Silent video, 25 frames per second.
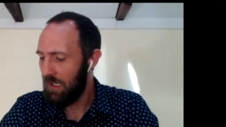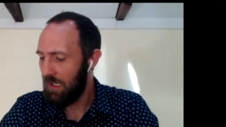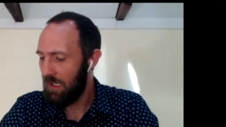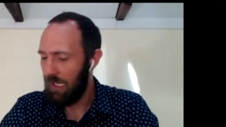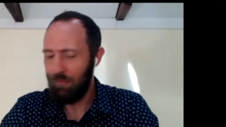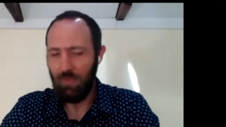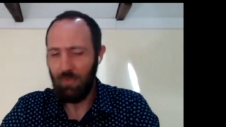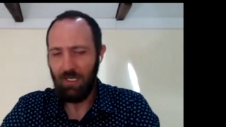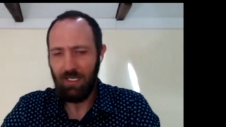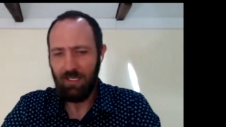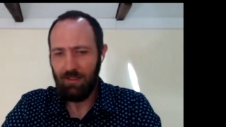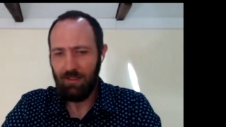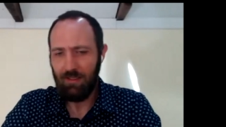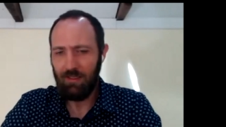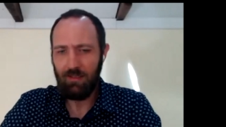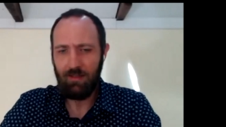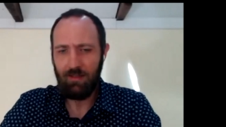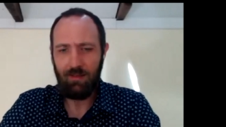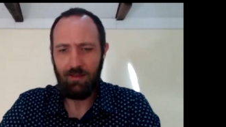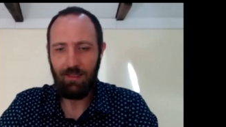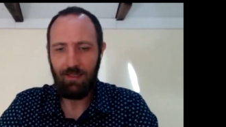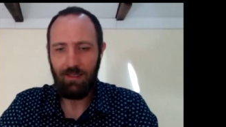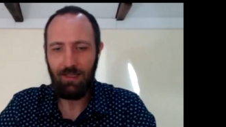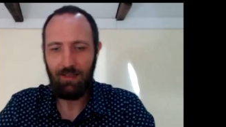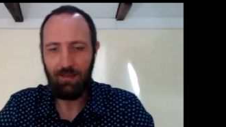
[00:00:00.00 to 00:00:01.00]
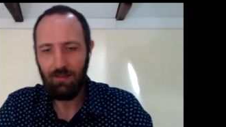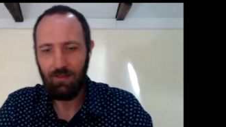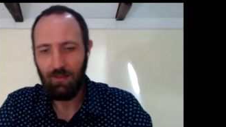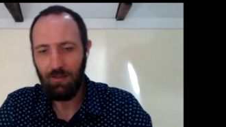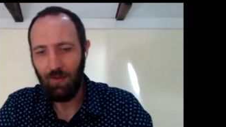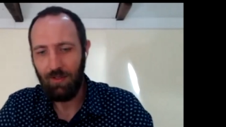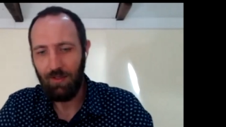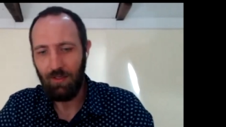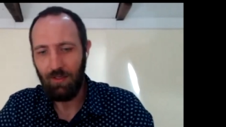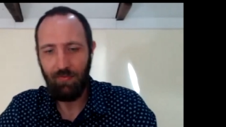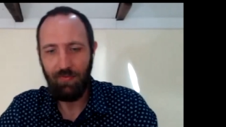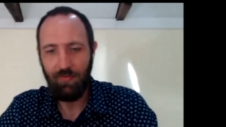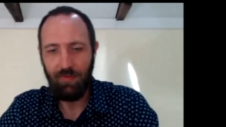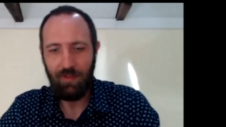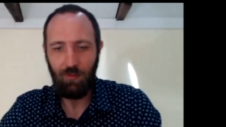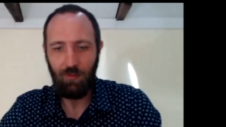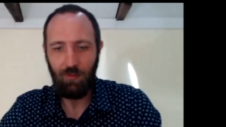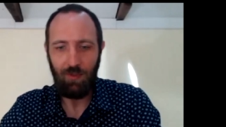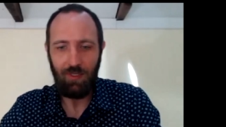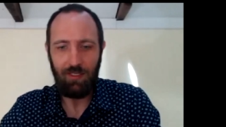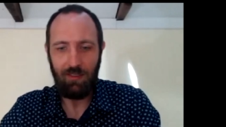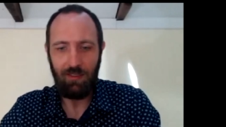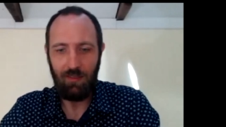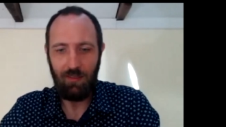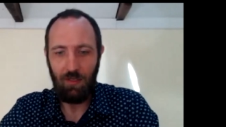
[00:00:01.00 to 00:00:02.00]
But at the end of the day, I don't think
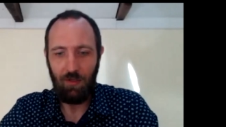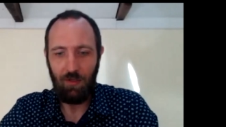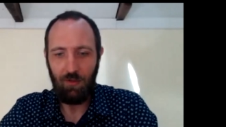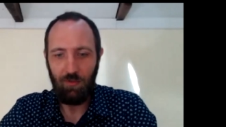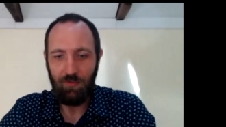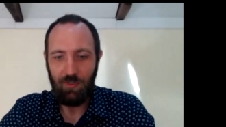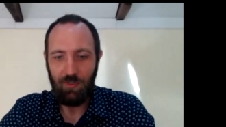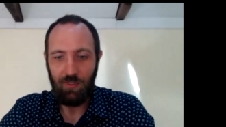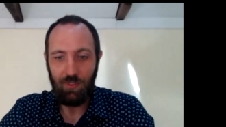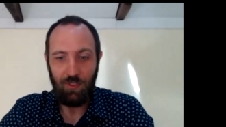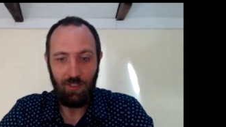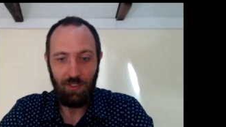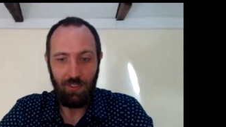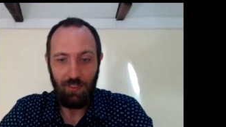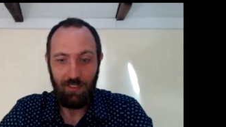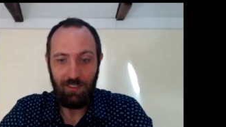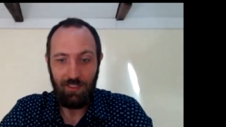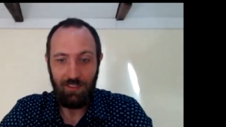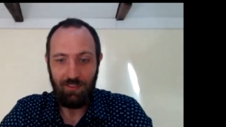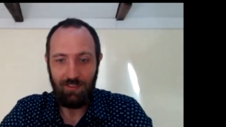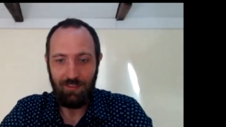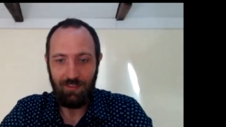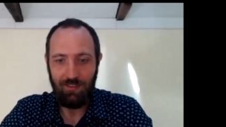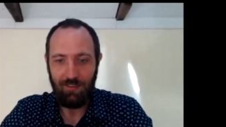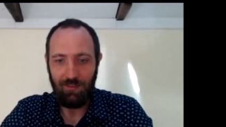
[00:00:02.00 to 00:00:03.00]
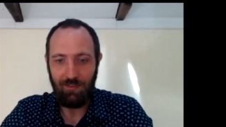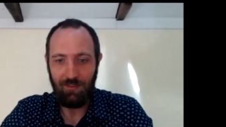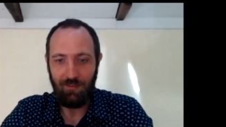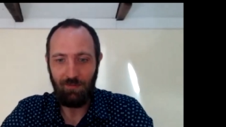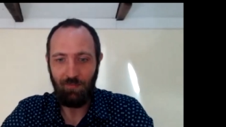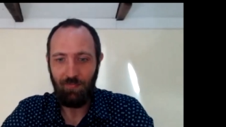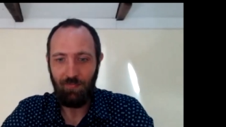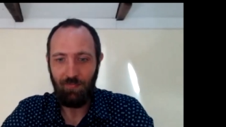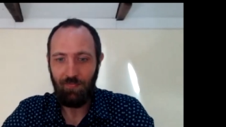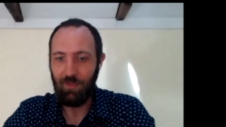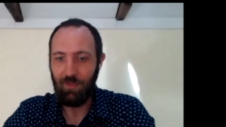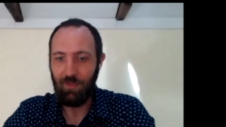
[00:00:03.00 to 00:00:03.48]
we can know for sure until,